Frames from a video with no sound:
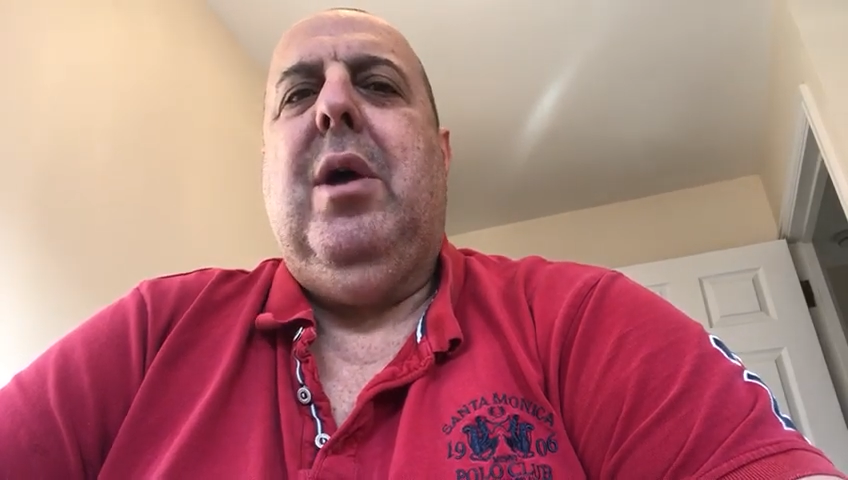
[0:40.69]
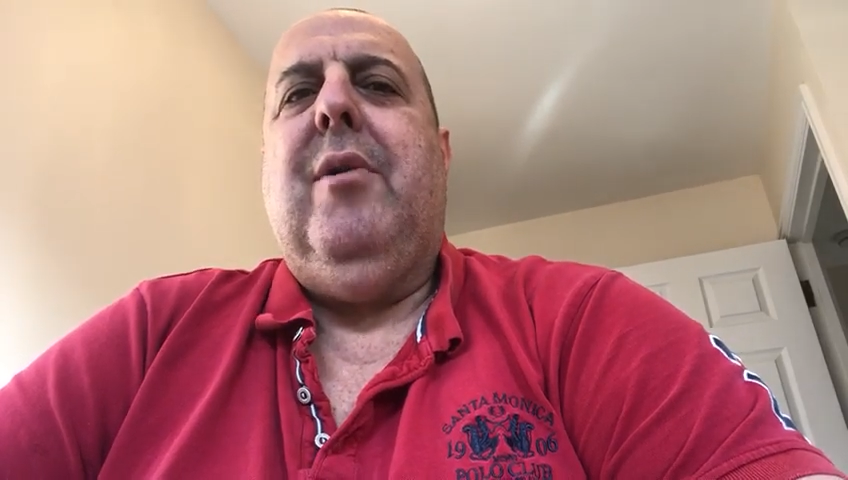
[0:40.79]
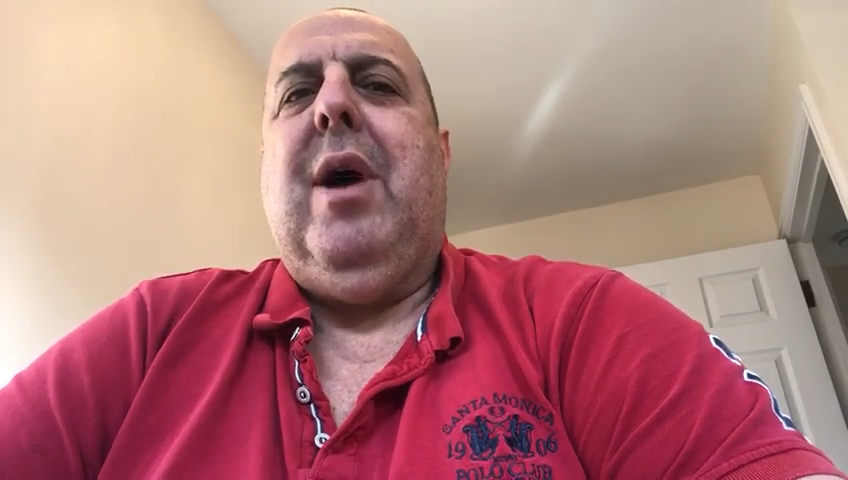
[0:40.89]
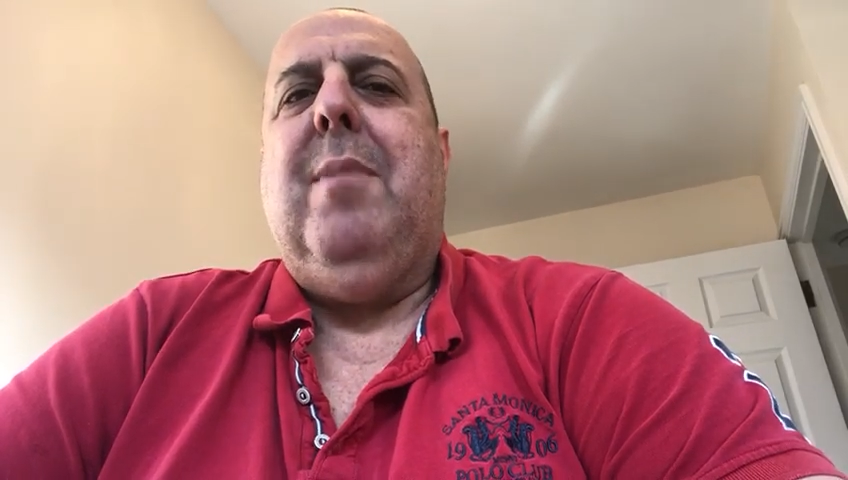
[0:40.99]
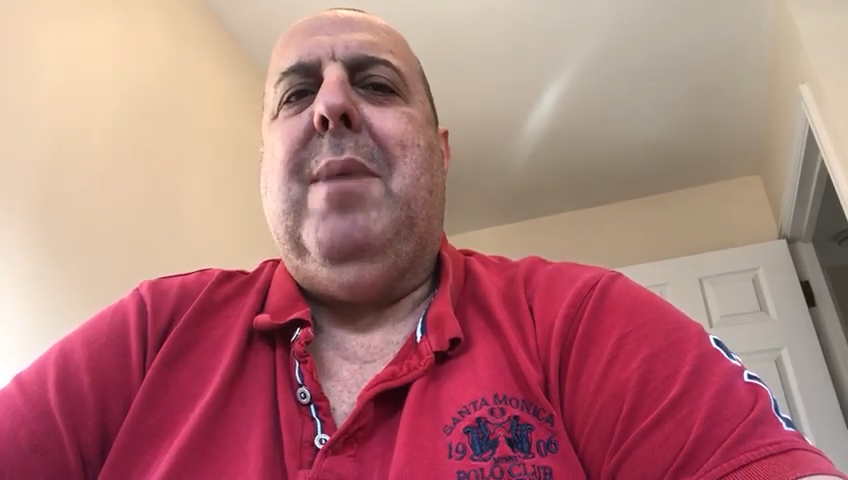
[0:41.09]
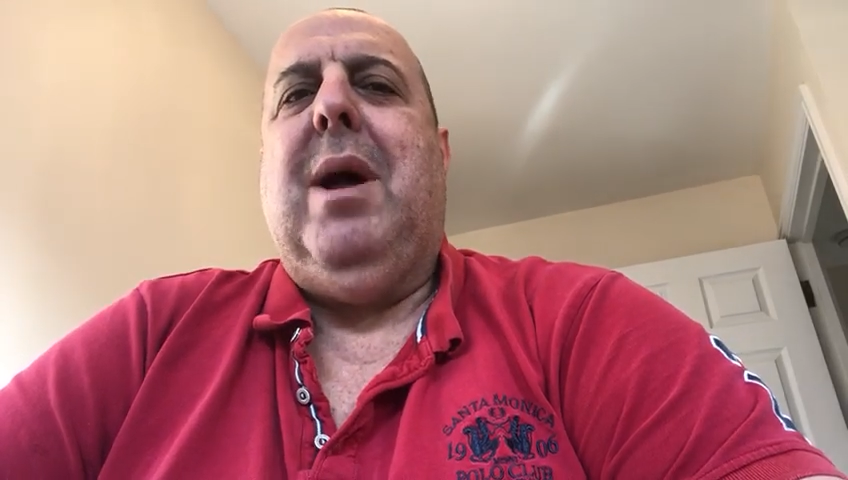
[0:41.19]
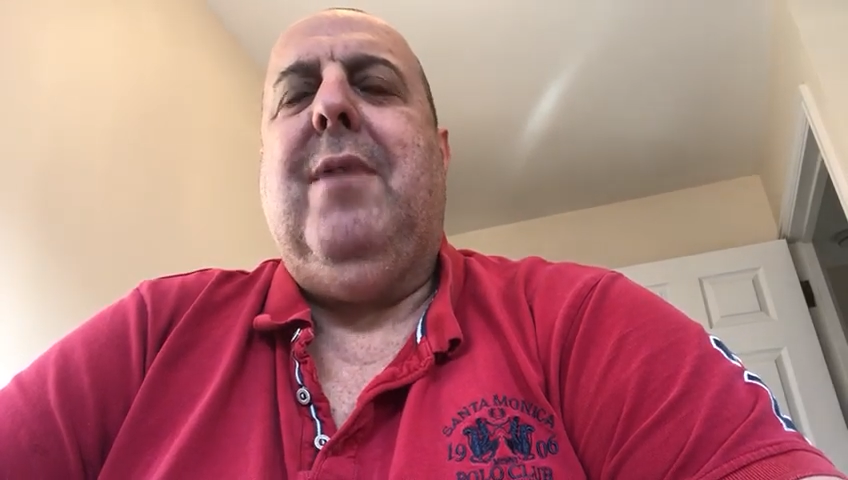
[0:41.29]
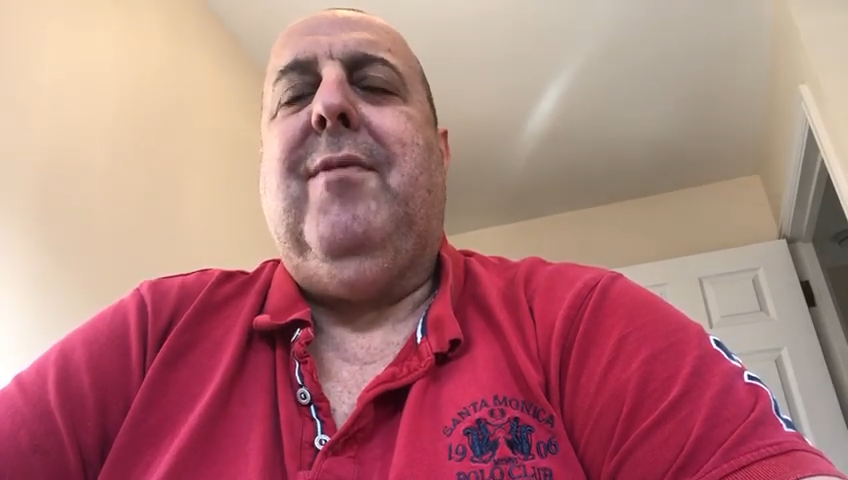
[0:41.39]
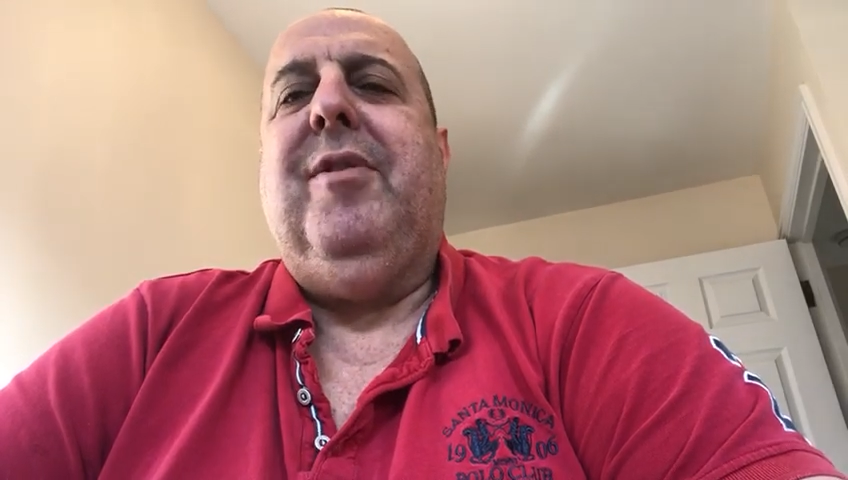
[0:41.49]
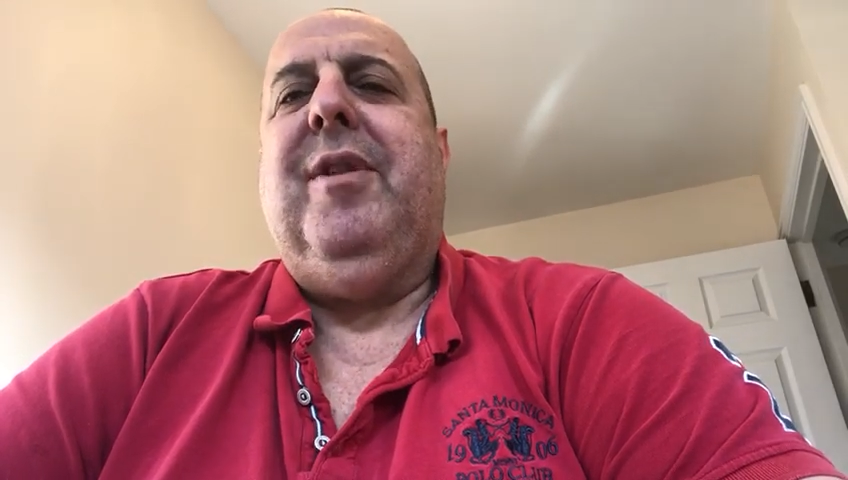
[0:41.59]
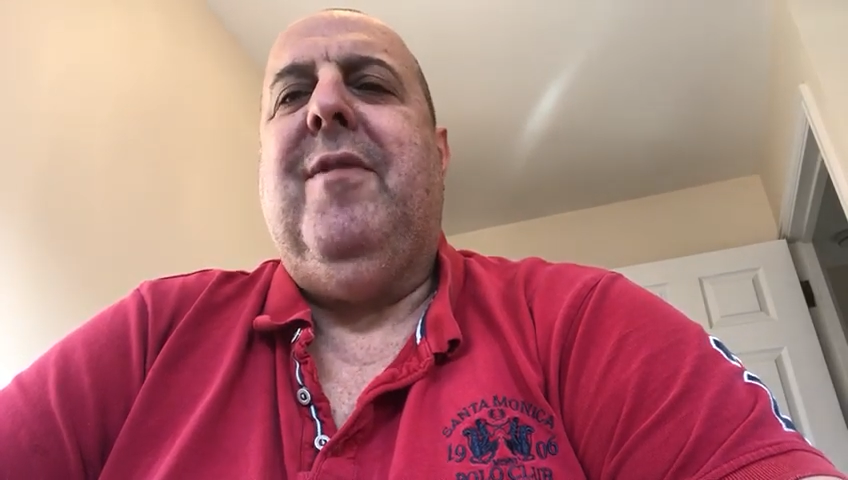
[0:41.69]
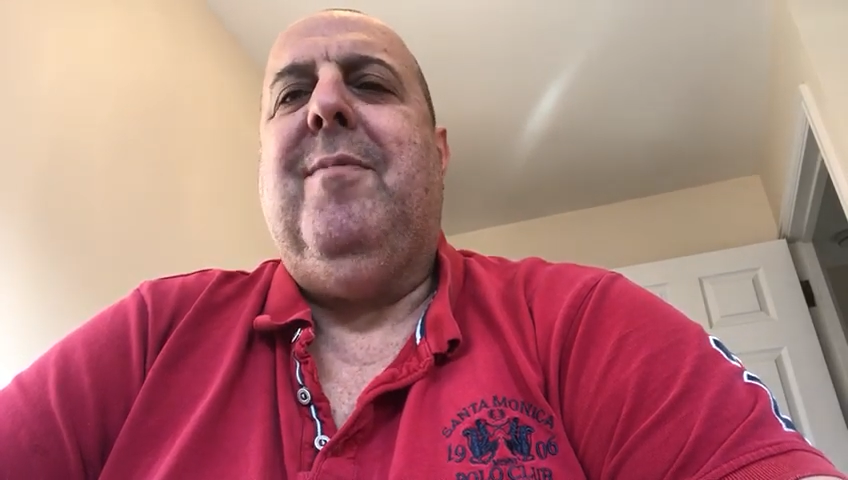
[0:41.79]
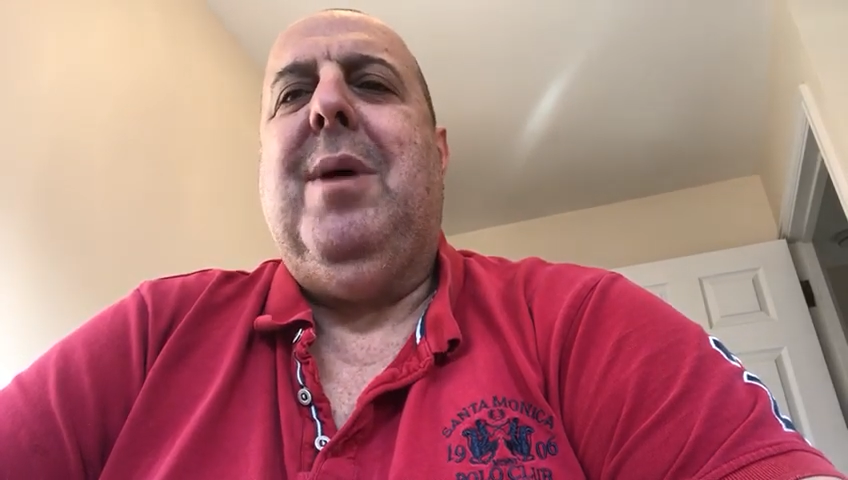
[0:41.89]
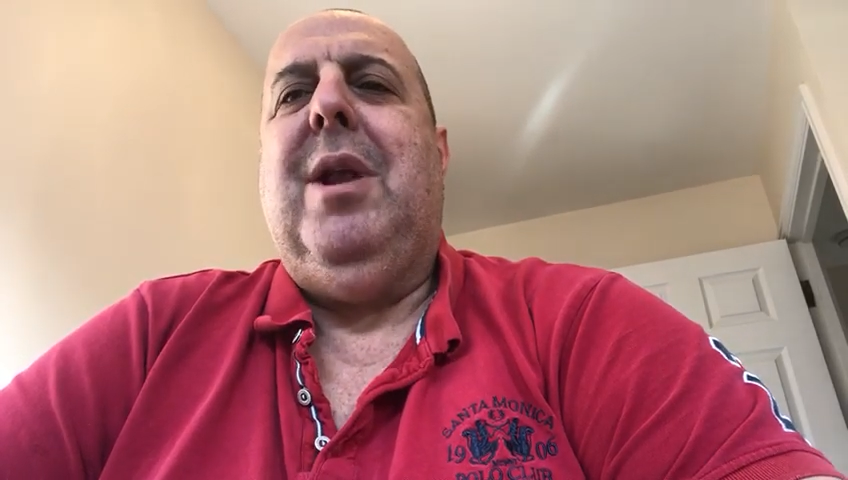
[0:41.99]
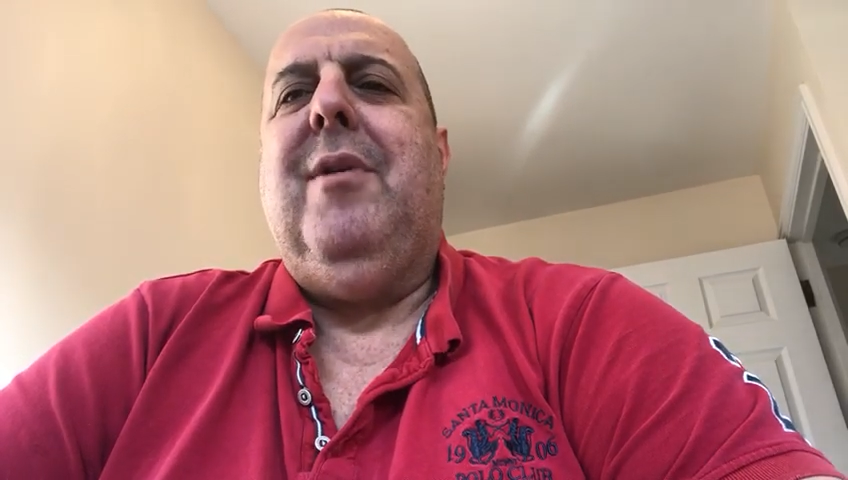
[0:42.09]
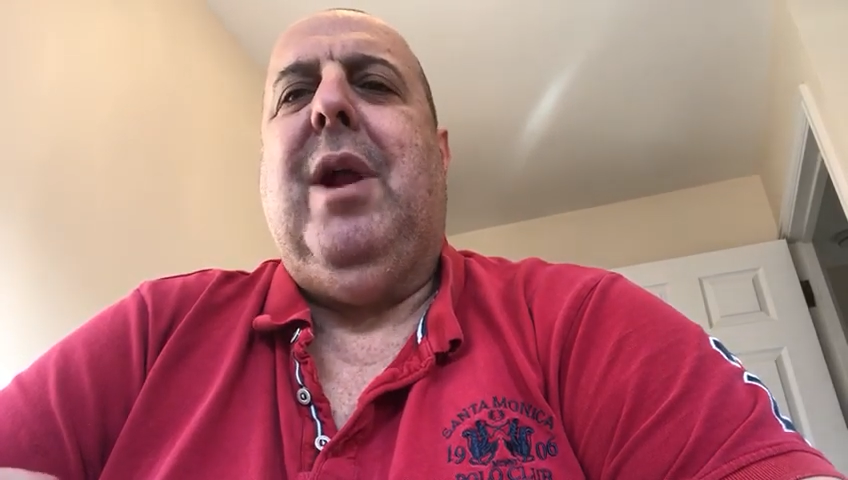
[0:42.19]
Ryan Munger for Steph Miller,